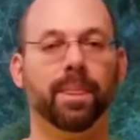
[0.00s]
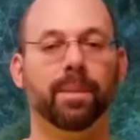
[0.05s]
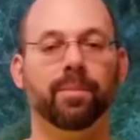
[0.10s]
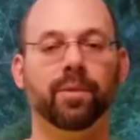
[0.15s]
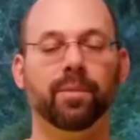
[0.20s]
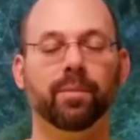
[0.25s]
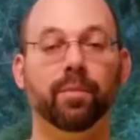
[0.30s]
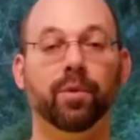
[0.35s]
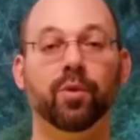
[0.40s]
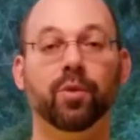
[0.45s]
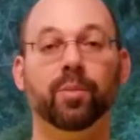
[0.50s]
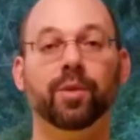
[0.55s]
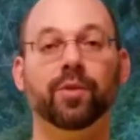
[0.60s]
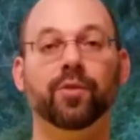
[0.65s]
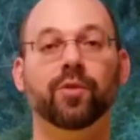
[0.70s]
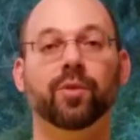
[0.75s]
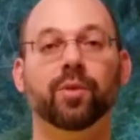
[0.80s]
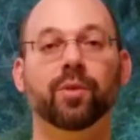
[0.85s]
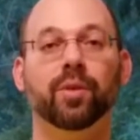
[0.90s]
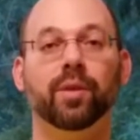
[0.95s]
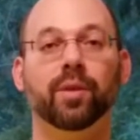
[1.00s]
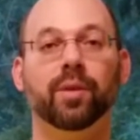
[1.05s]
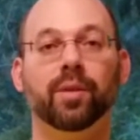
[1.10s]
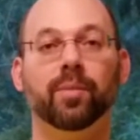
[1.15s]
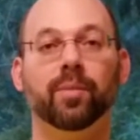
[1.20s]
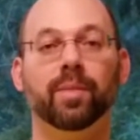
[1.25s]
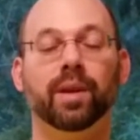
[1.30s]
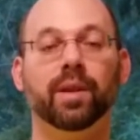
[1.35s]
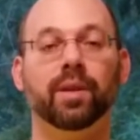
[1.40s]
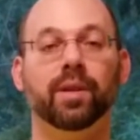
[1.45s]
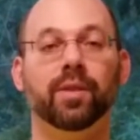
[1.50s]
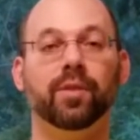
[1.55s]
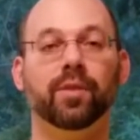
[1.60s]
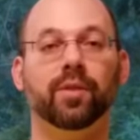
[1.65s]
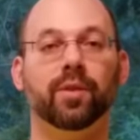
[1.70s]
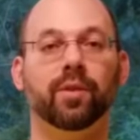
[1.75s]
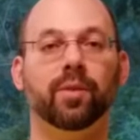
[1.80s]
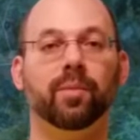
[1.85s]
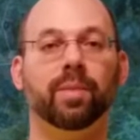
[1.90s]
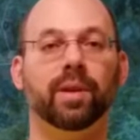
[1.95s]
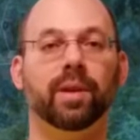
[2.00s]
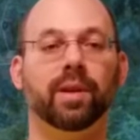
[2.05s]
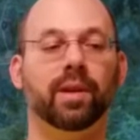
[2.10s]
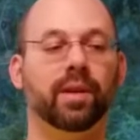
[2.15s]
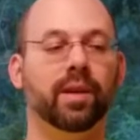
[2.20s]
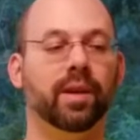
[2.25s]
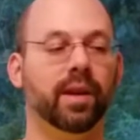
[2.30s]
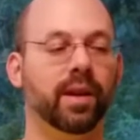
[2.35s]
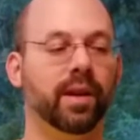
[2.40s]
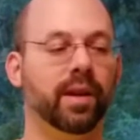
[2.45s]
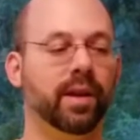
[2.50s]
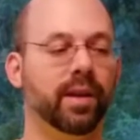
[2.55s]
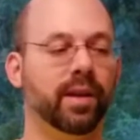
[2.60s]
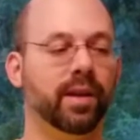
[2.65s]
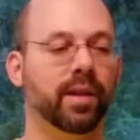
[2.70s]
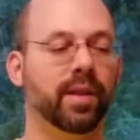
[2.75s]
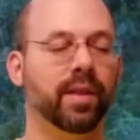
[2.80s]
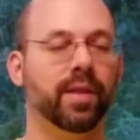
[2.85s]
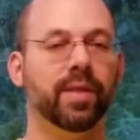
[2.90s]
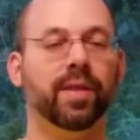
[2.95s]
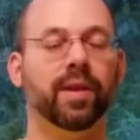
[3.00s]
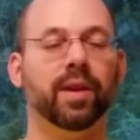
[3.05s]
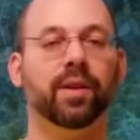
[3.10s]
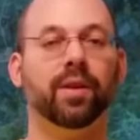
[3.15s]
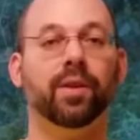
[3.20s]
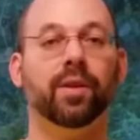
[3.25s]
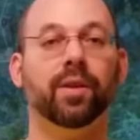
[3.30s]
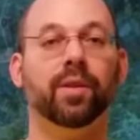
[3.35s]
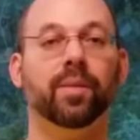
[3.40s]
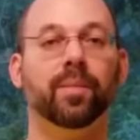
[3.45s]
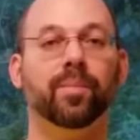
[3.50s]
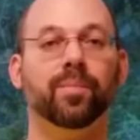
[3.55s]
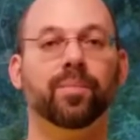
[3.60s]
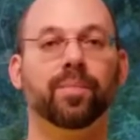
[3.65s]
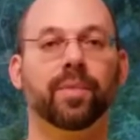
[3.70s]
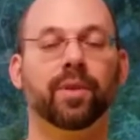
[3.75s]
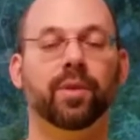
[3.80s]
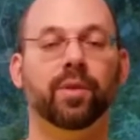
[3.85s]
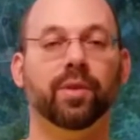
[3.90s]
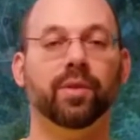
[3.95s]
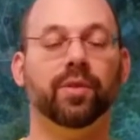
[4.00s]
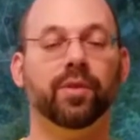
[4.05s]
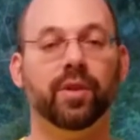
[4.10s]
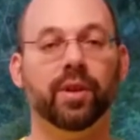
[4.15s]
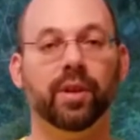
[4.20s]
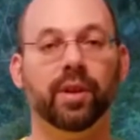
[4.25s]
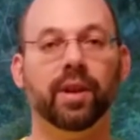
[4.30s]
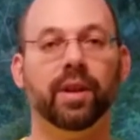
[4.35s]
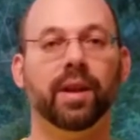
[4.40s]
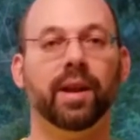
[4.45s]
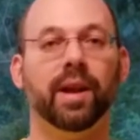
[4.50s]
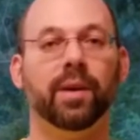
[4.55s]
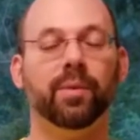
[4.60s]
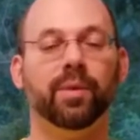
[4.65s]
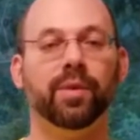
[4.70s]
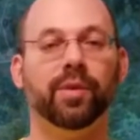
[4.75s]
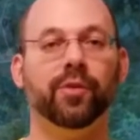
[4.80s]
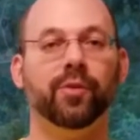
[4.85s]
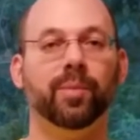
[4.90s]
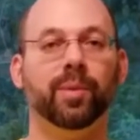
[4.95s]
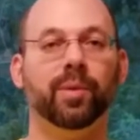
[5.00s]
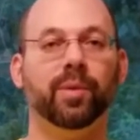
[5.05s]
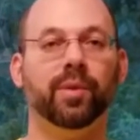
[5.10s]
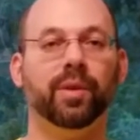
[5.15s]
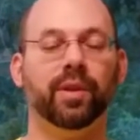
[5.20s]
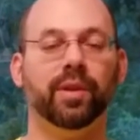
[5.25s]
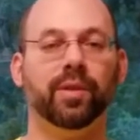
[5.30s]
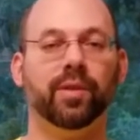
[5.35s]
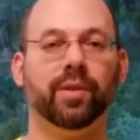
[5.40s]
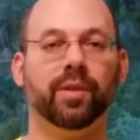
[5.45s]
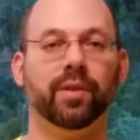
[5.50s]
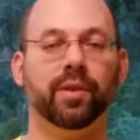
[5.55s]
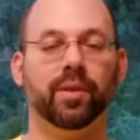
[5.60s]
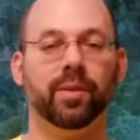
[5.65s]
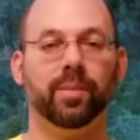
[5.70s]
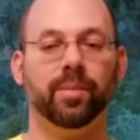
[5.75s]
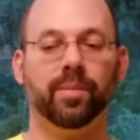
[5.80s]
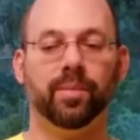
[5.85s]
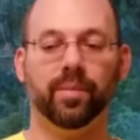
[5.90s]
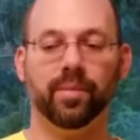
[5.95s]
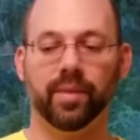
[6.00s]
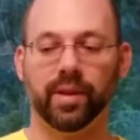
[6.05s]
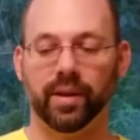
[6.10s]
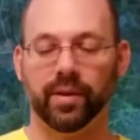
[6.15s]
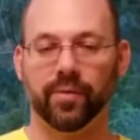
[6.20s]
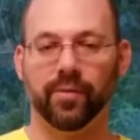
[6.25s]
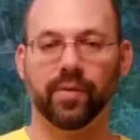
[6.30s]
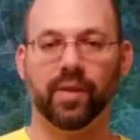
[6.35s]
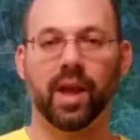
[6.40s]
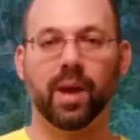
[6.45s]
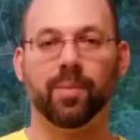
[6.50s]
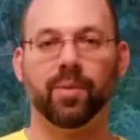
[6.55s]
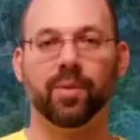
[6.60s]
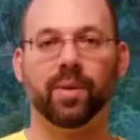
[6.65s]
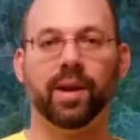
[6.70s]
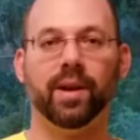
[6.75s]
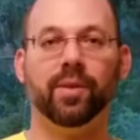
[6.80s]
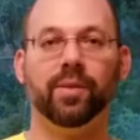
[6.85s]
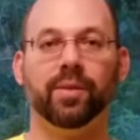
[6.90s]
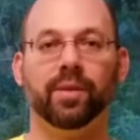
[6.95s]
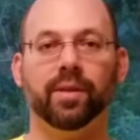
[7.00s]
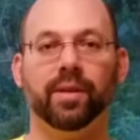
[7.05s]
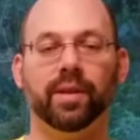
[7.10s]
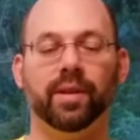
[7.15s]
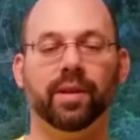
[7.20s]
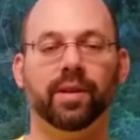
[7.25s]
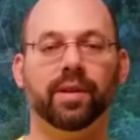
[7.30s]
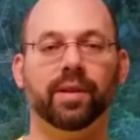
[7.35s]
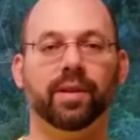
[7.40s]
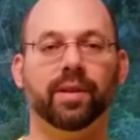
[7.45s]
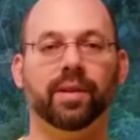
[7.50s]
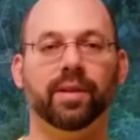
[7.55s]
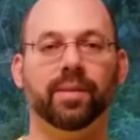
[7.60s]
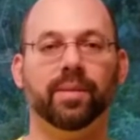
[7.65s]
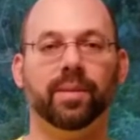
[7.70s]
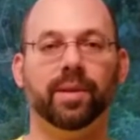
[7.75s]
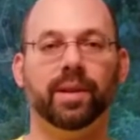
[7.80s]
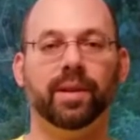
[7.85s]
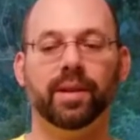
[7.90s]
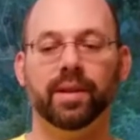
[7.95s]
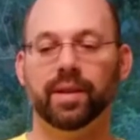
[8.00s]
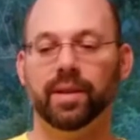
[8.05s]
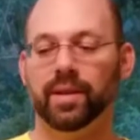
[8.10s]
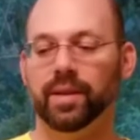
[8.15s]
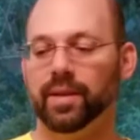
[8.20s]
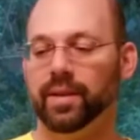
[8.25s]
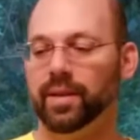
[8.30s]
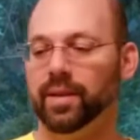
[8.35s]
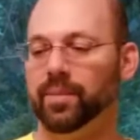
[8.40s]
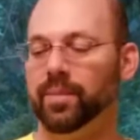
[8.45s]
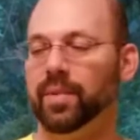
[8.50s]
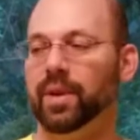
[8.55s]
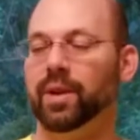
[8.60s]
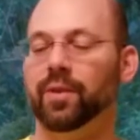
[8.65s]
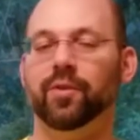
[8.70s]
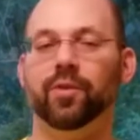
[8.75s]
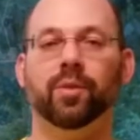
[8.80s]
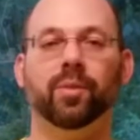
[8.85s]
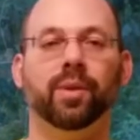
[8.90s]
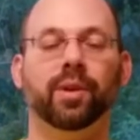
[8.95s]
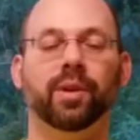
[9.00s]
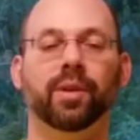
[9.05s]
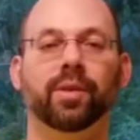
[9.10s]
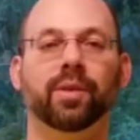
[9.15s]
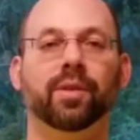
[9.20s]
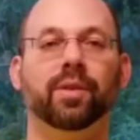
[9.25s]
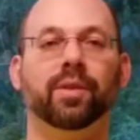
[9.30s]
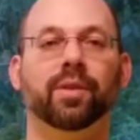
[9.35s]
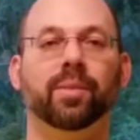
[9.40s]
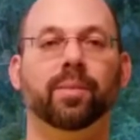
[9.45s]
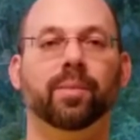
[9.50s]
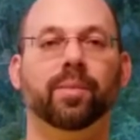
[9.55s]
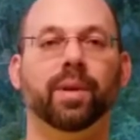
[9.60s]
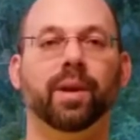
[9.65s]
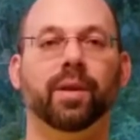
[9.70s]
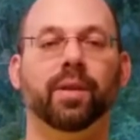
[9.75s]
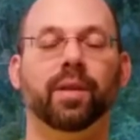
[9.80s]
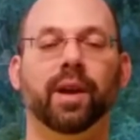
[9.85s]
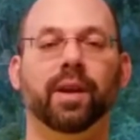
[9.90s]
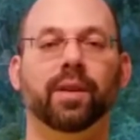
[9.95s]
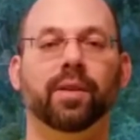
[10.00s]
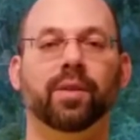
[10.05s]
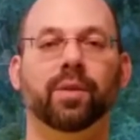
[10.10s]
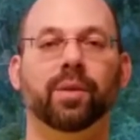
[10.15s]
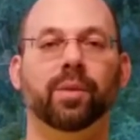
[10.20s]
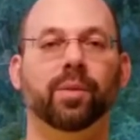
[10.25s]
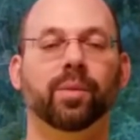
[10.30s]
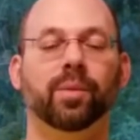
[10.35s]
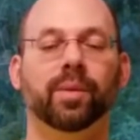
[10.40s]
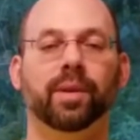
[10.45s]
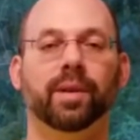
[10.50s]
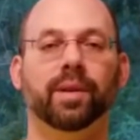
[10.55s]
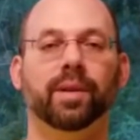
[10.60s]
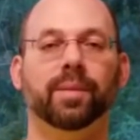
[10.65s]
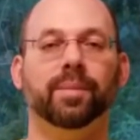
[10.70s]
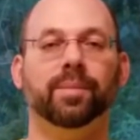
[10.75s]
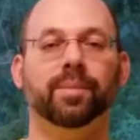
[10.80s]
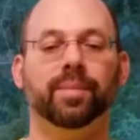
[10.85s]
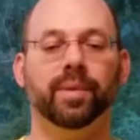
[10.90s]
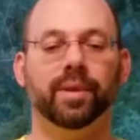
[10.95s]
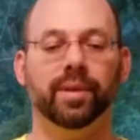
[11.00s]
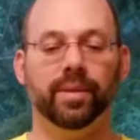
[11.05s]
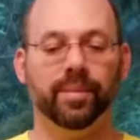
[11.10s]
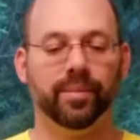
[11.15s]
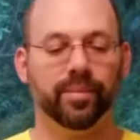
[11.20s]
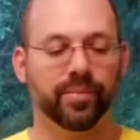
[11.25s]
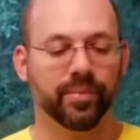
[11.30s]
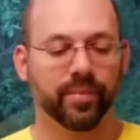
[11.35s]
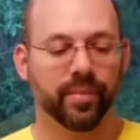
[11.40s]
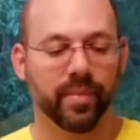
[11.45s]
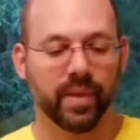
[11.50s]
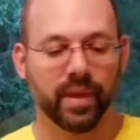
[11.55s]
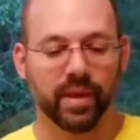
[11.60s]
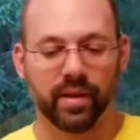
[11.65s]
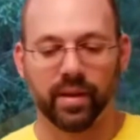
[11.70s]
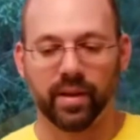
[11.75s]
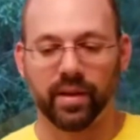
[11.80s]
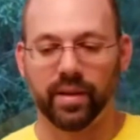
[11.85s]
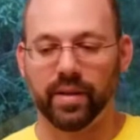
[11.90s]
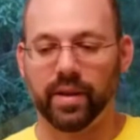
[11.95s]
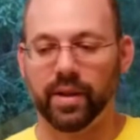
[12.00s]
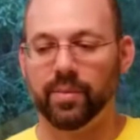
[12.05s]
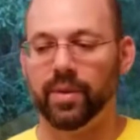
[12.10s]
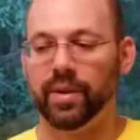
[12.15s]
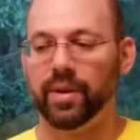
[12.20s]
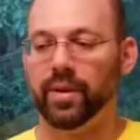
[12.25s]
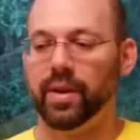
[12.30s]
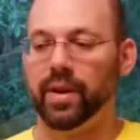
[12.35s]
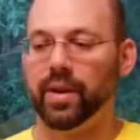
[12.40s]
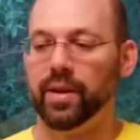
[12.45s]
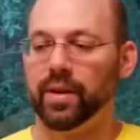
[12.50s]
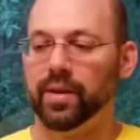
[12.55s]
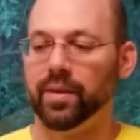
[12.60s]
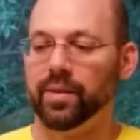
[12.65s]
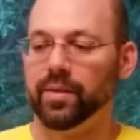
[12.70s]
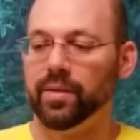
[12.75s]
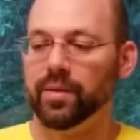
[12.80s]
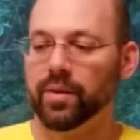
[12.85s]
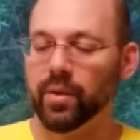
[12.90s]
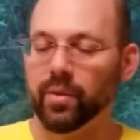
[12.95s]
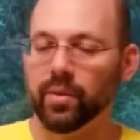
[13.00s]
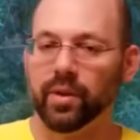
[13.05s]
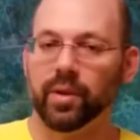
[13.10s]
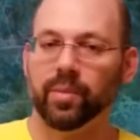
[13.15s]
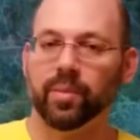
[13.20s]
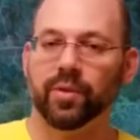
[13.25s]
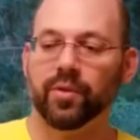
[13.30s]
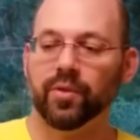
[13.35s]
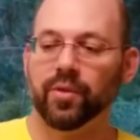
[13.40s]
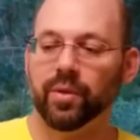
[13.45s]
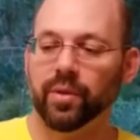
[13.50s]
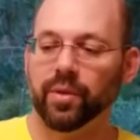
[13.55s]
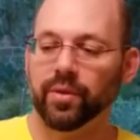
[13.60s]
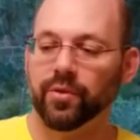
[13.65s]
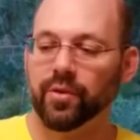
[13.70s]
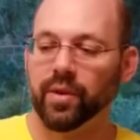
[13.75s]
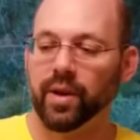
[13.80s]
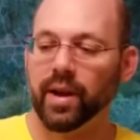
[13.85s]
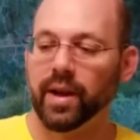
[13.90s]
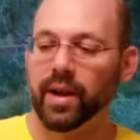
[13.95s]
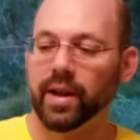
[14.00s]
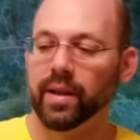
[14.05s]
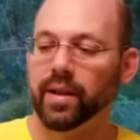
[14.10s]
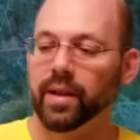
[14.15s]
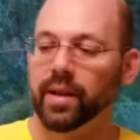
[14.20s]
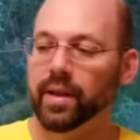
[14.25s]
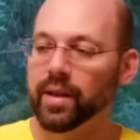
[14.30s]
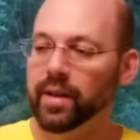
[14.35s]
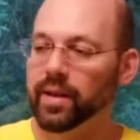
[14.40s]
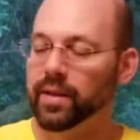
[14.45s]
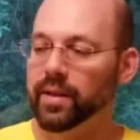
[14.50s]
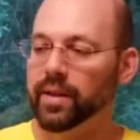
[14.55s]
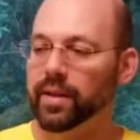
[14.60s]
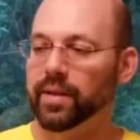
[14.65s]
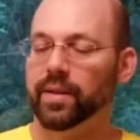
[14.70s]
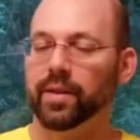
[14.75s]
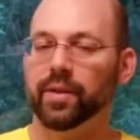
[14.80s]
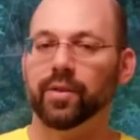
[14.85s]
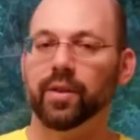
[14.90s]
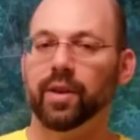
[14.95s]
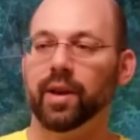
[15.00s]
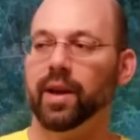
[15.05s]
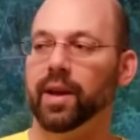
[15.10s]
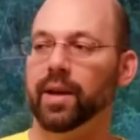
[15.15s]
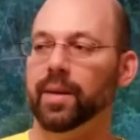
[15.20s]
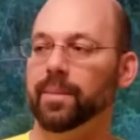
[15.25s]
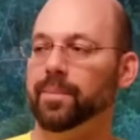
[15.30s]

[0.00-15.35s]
more mature, the meat is going to be thicker. You can still get it out with a spoon and it's going to flop around like, not sure what you'd compare that to, and then when you get it totally mature and dry, like this guy,